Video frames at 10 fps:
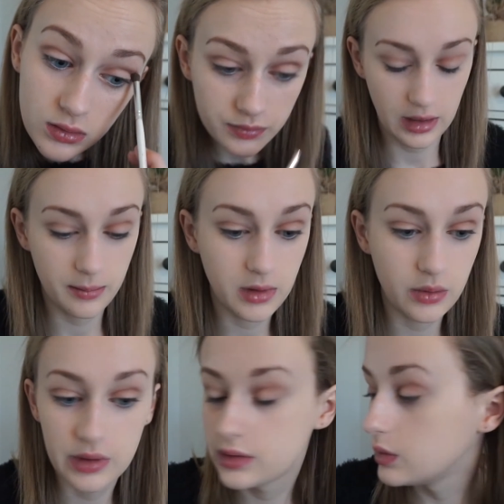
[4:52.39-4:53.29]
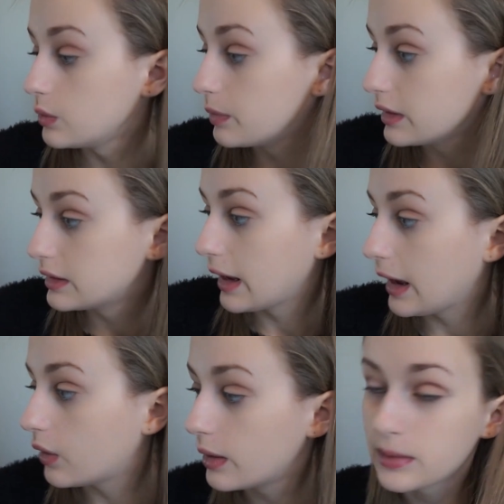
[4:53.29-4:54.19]
Now I'm going to blend it
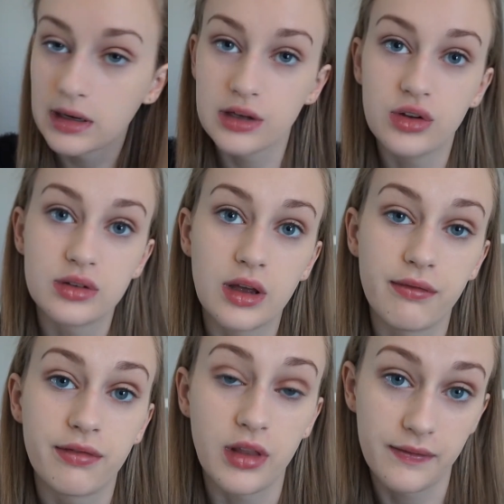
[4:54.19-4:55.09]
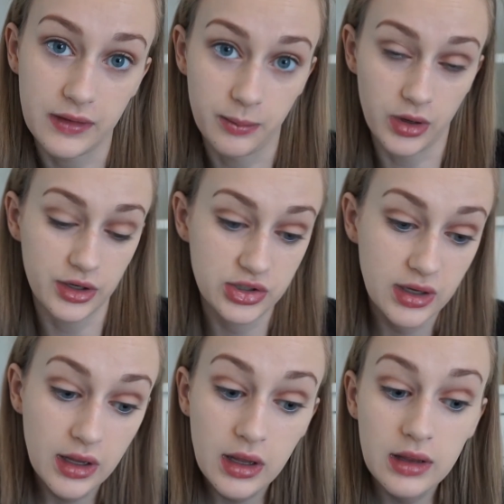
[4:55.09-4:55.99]
out. I'm going to use a fluffy brush
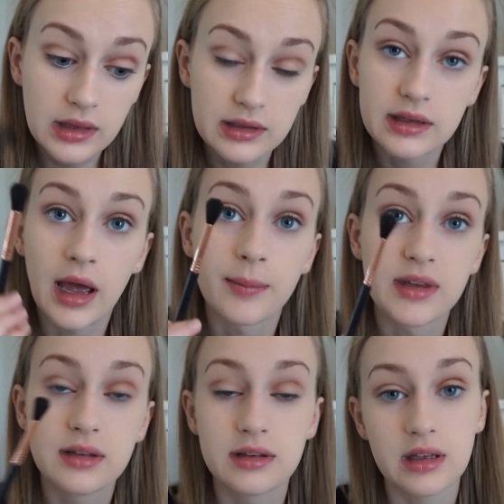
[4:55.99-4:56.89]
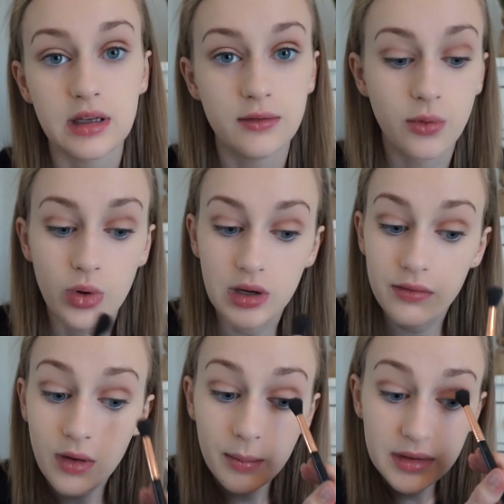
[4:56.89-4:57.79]
this time. This is the E40
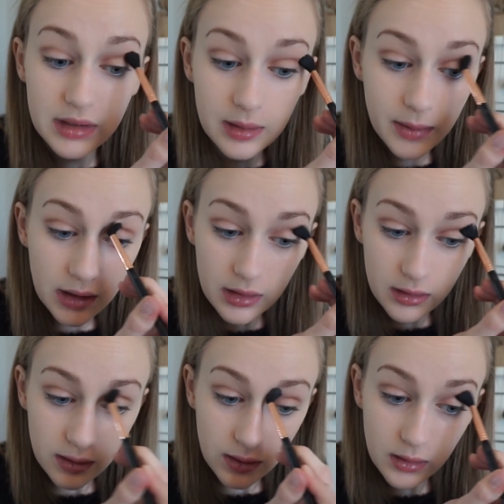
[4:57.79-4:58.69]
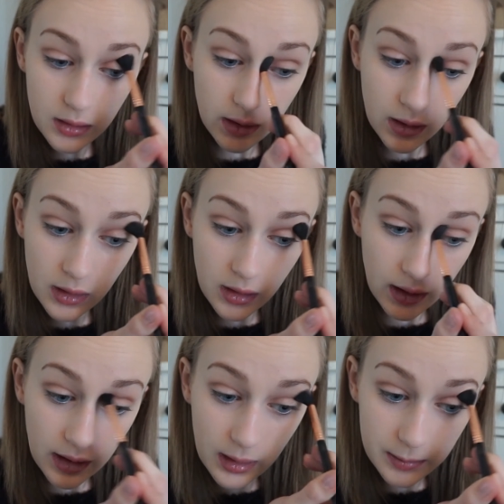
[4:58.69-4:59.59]
from Sigma.
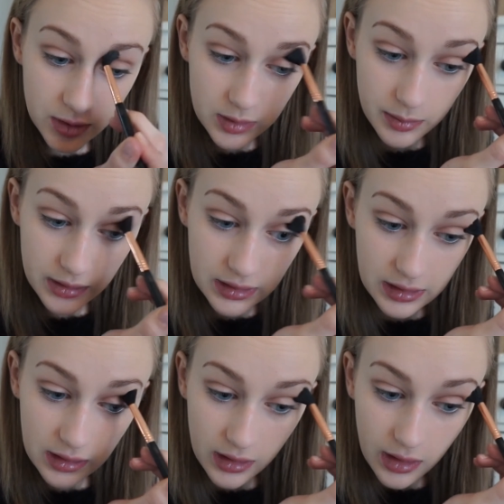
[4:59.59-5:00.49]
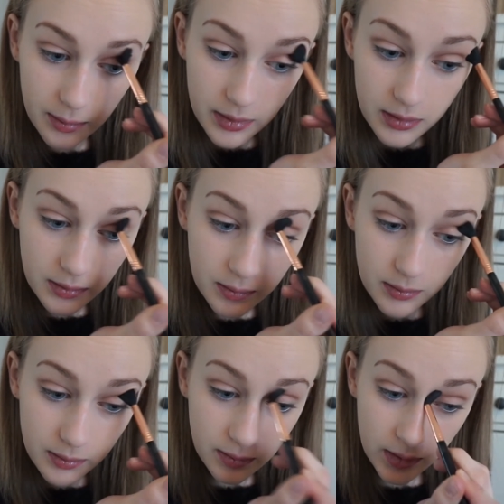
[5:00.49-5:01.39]
I'm just blending it up.
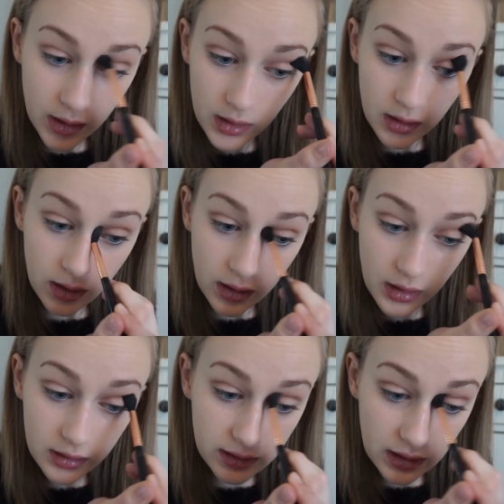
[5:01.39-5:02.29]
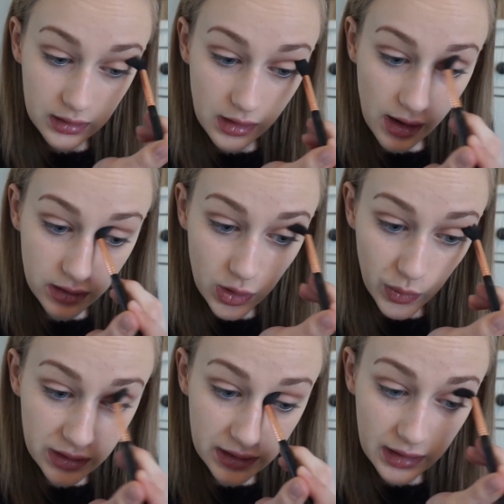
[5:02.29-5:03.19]
Again, not
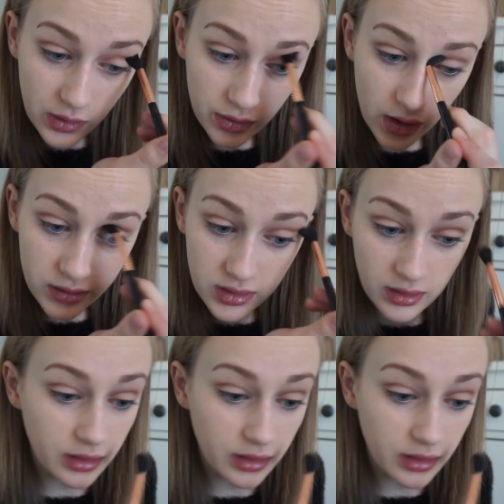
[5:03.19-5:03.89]
going down onto the